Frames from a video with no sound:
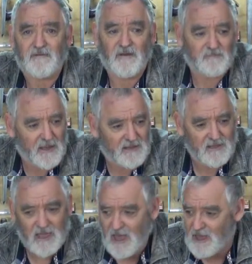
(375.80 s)
I've unpacked the
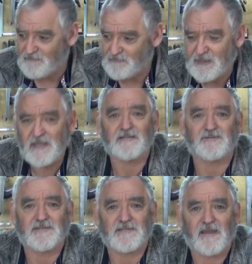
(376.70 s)
car. Here's
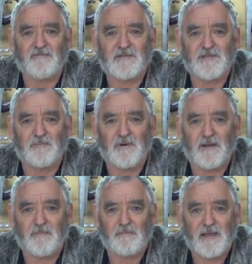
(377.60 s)
all the stuff I just bought
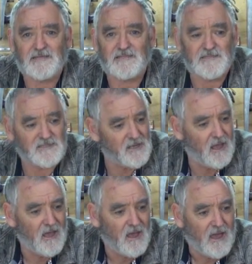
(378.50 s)
up at Masters
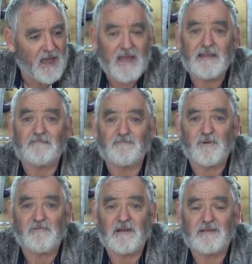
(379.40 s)
and
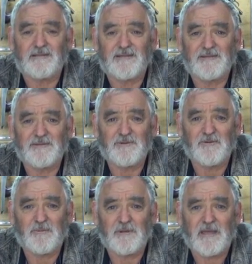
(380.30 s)
we're ready to turn it into
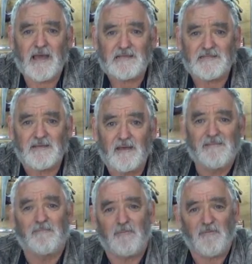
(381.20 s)
a bookcase.
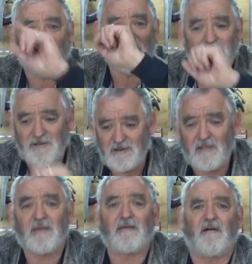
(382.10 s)
But before I do
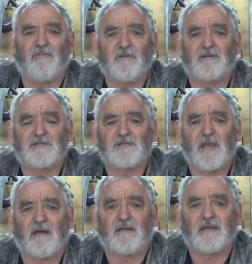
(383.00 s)
anything, I think I should
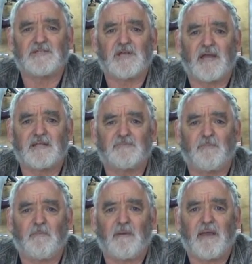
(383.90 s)
go and get changed,
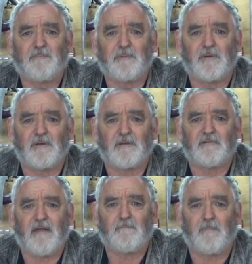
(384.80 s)
put my apron on,
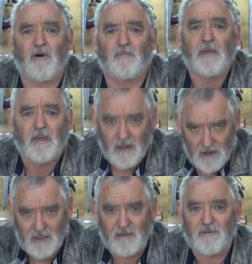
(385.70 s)
grab Bob,
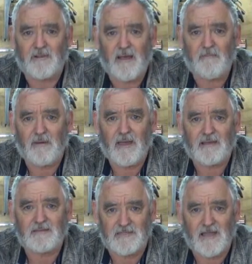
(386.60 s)
and then we'll come
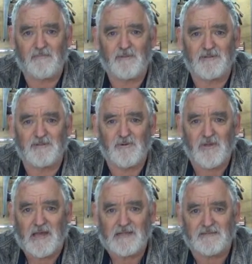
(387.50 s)
back and start building the
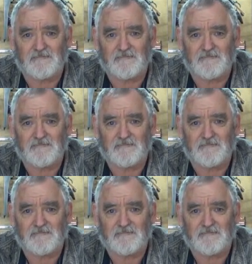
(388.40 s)
bookcase.